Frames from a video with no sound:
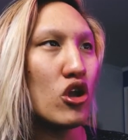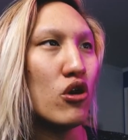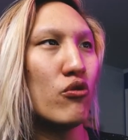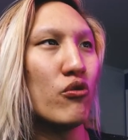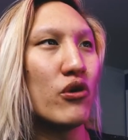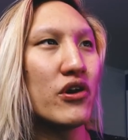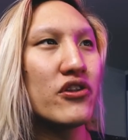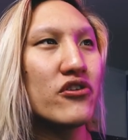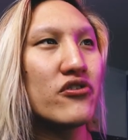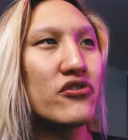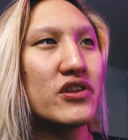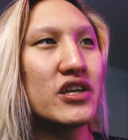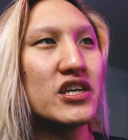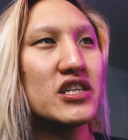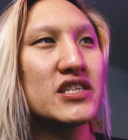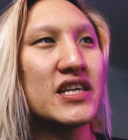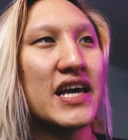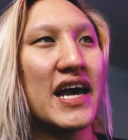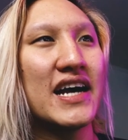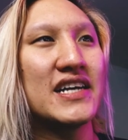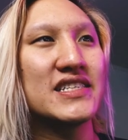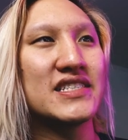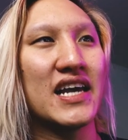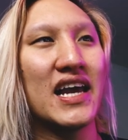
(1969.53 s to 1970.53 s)
Whether this
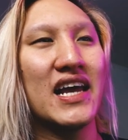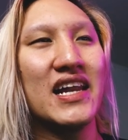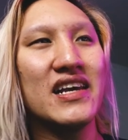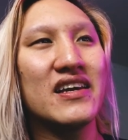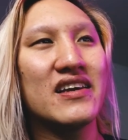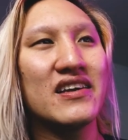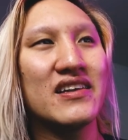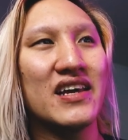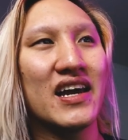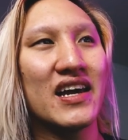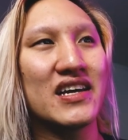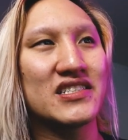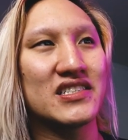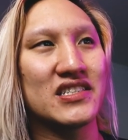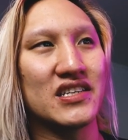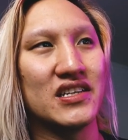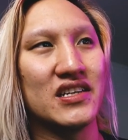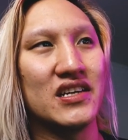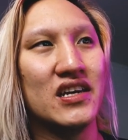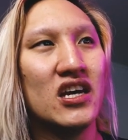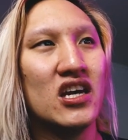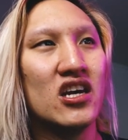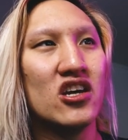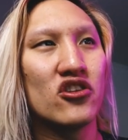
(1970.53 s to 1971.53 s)
has any
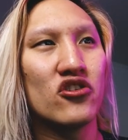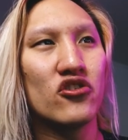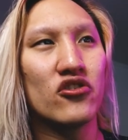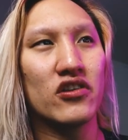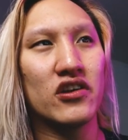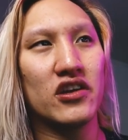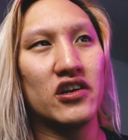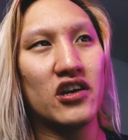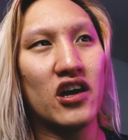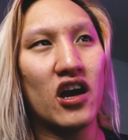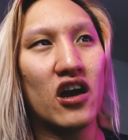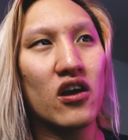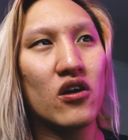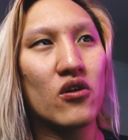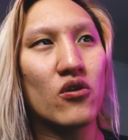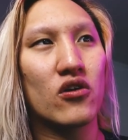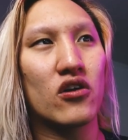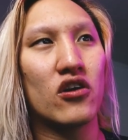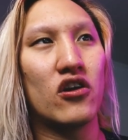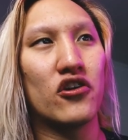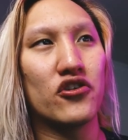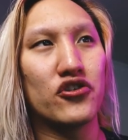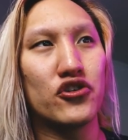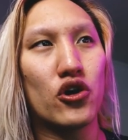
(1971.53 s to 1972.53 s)
connection to the
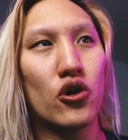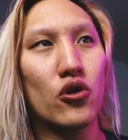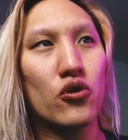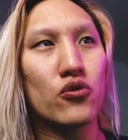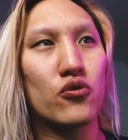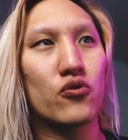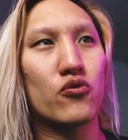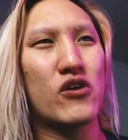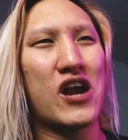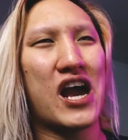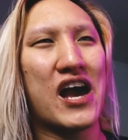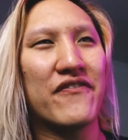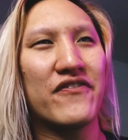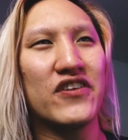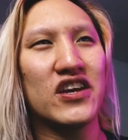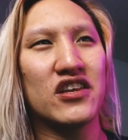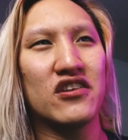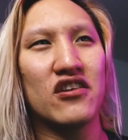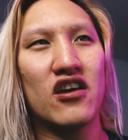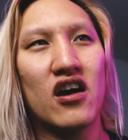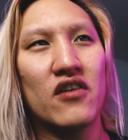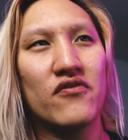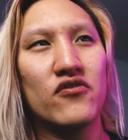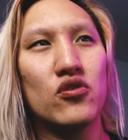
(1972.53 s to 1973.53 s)
young adult
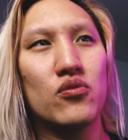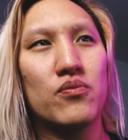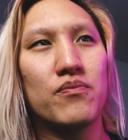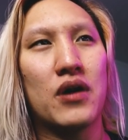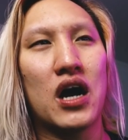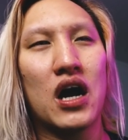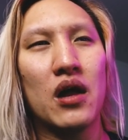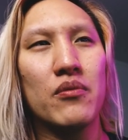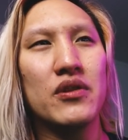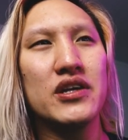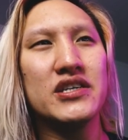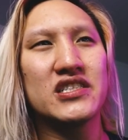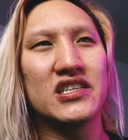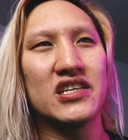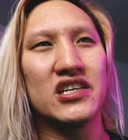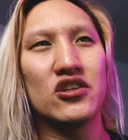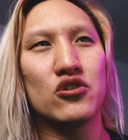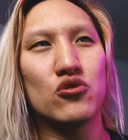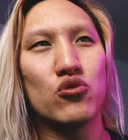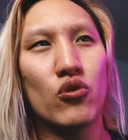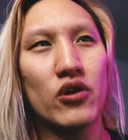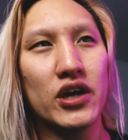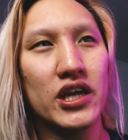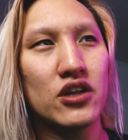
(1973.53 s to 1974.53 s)
graphic novel published
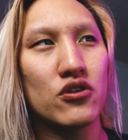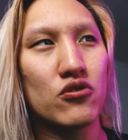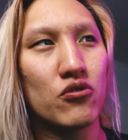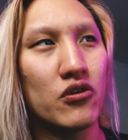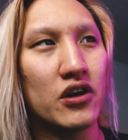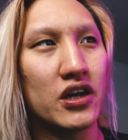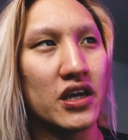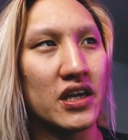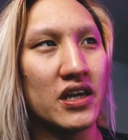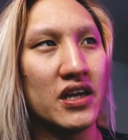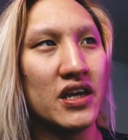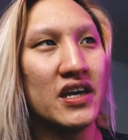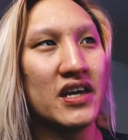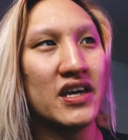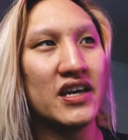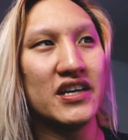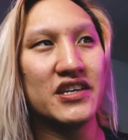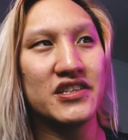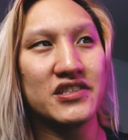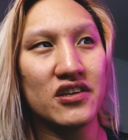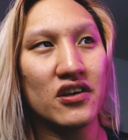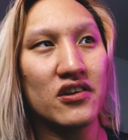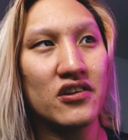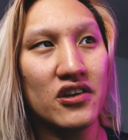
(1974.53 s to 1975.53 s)
in 2020
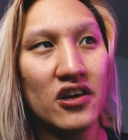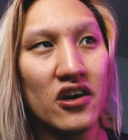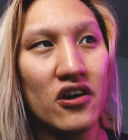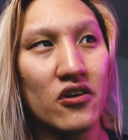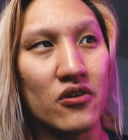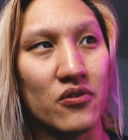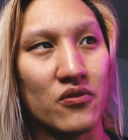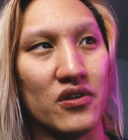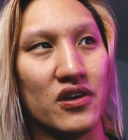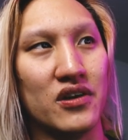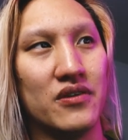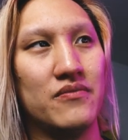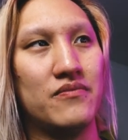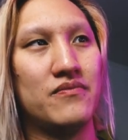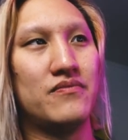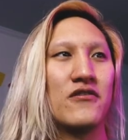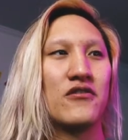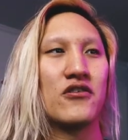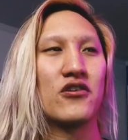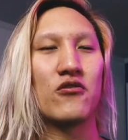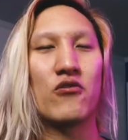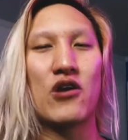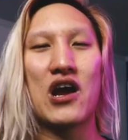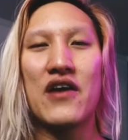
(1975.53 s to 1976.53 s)
is unknown.
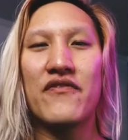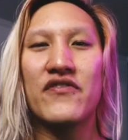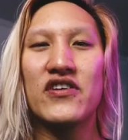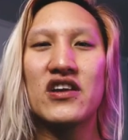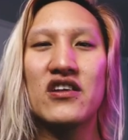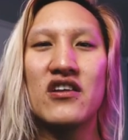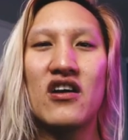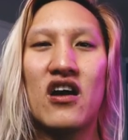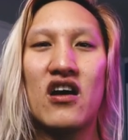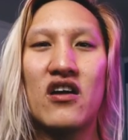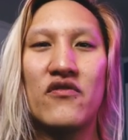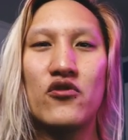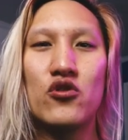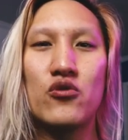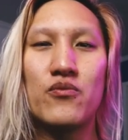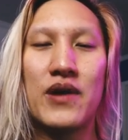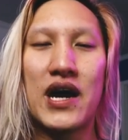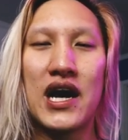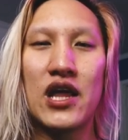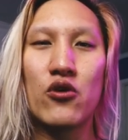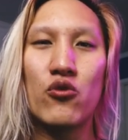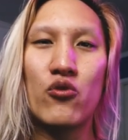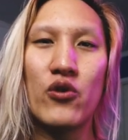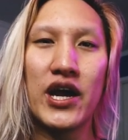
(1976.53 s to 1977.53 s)
The graphic novel,
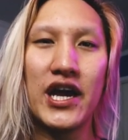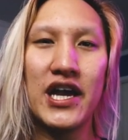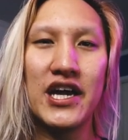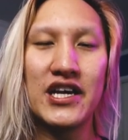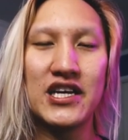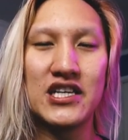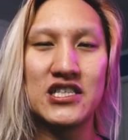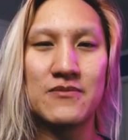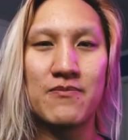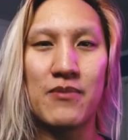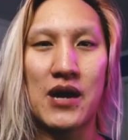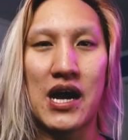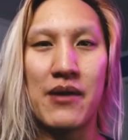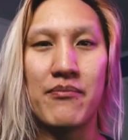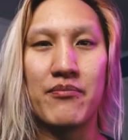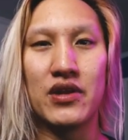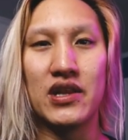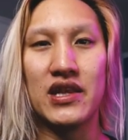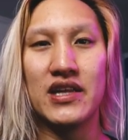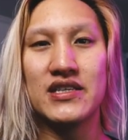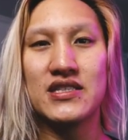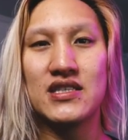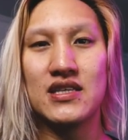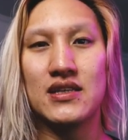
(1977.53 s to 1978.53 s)
by the way, is by
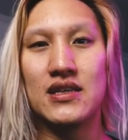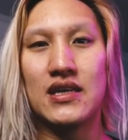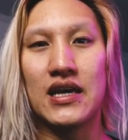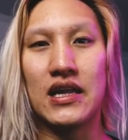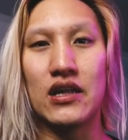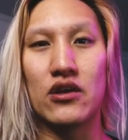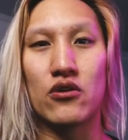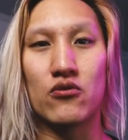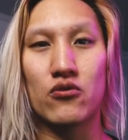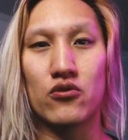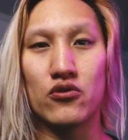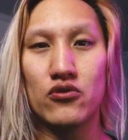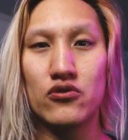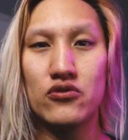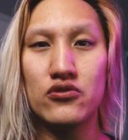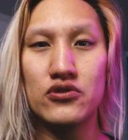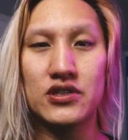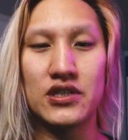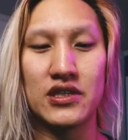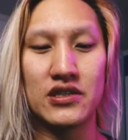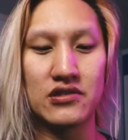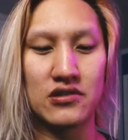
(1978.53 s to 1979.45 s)
Melissa De La Cruz.